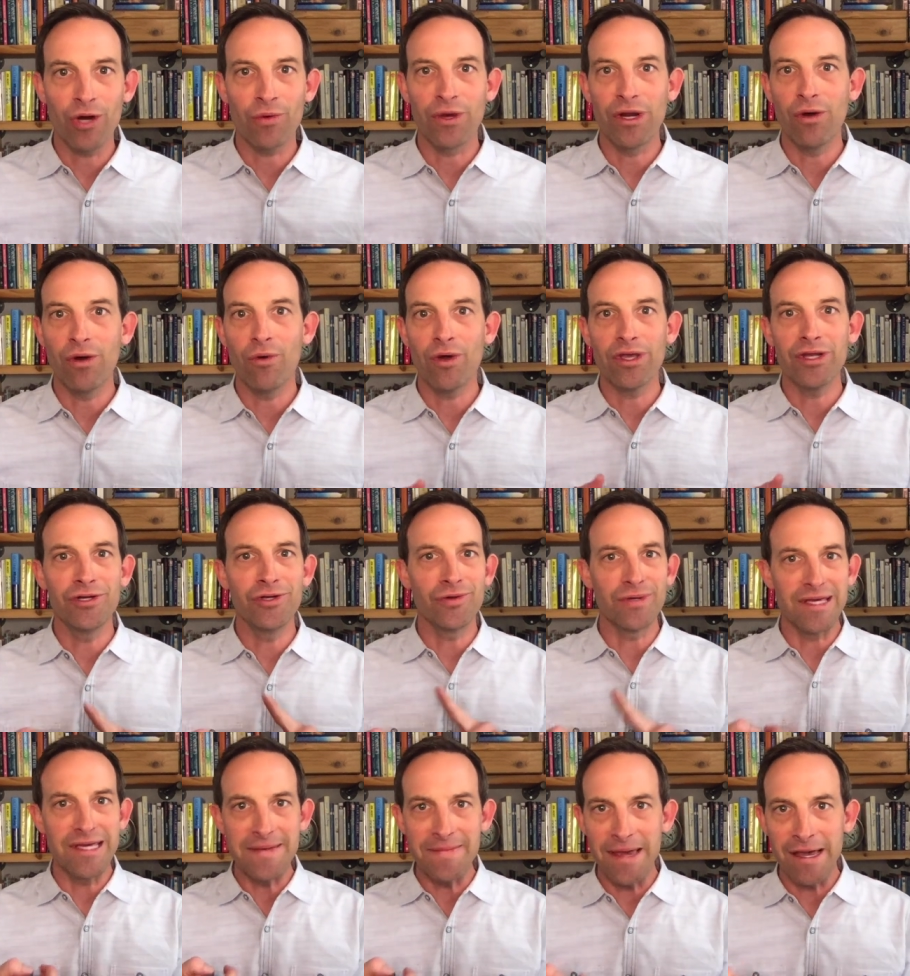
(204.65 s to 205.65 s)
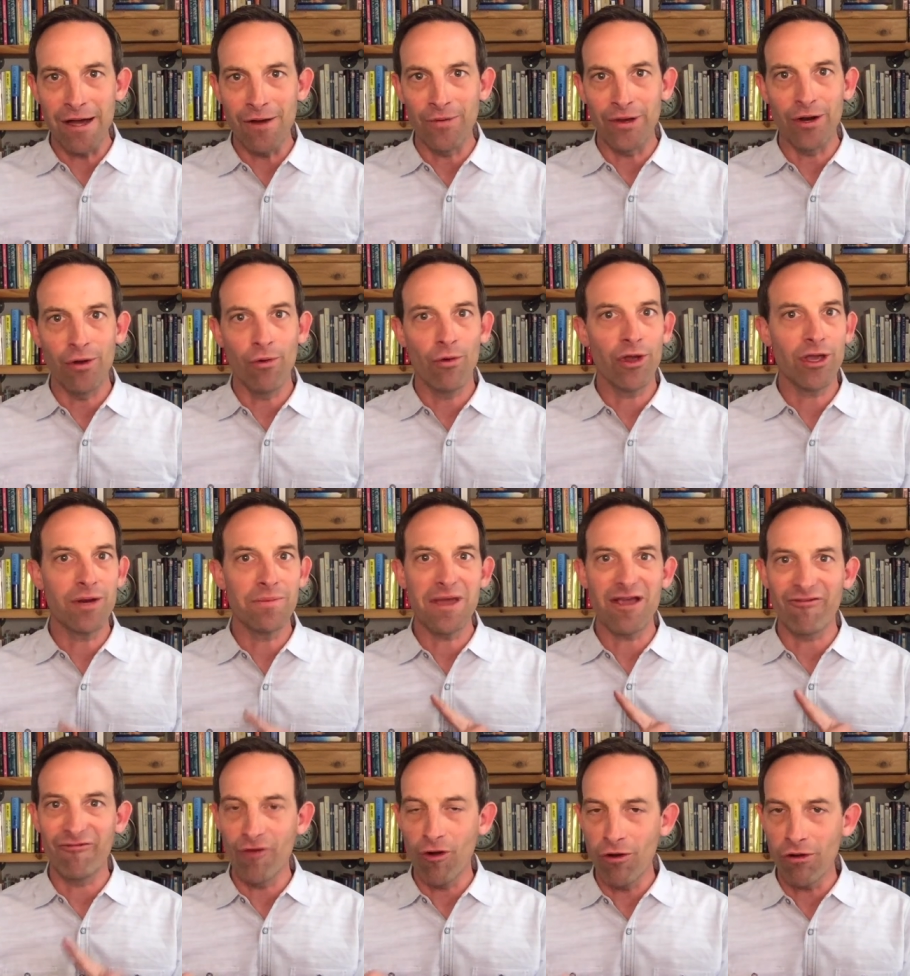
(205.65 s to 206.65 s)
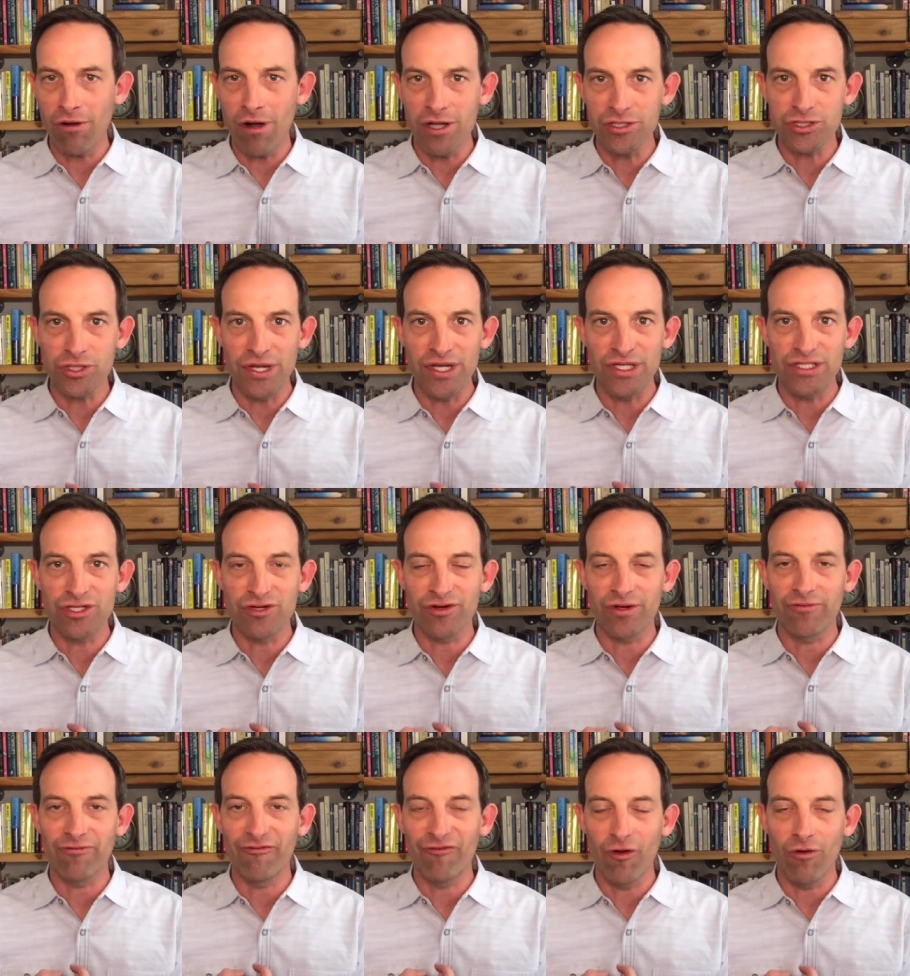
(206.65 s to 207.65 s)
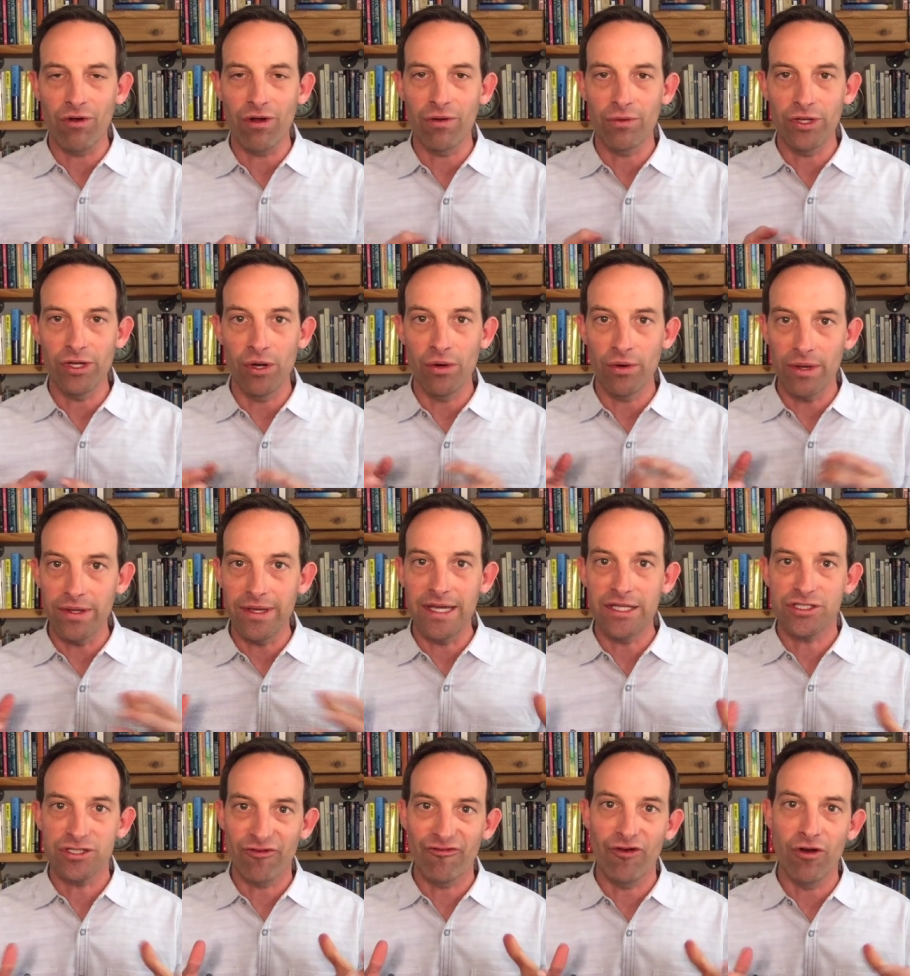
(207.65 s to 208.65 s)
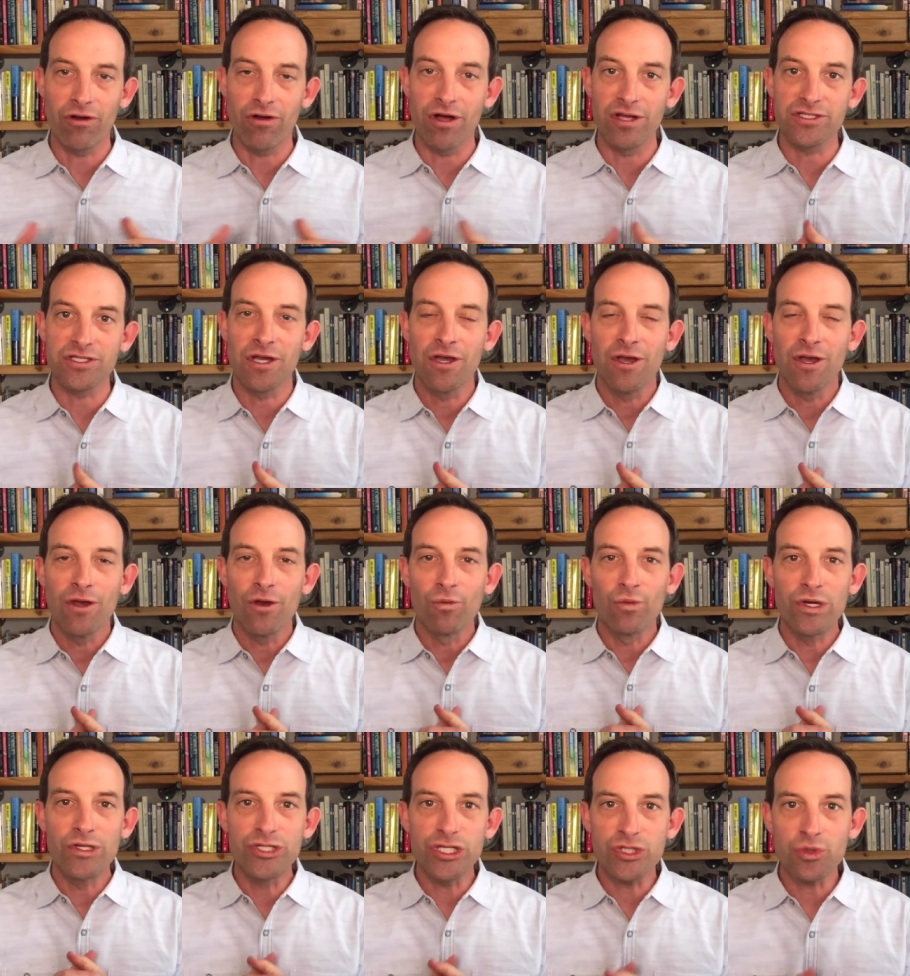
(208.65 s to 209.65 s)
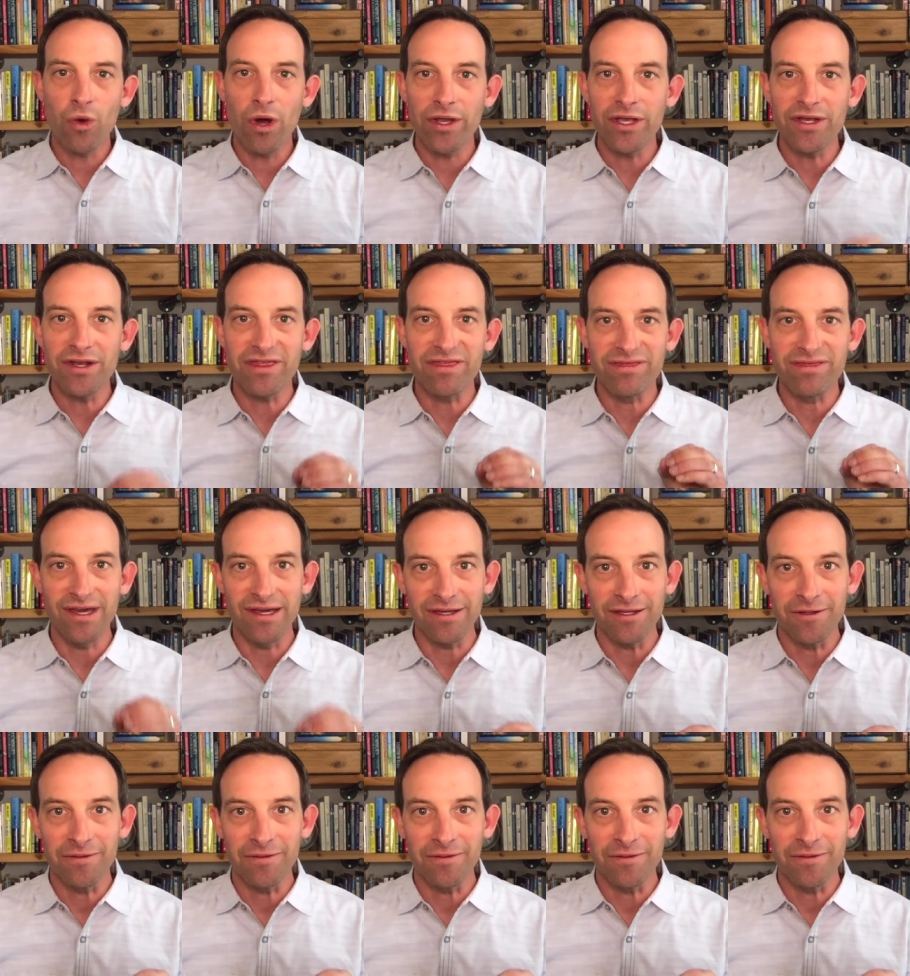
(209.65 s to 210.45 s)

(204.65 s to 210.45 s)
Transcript: We don't want you to do email. We don't want you to make phone calls or answer phone, you know, answer phone calls. We just want you to think.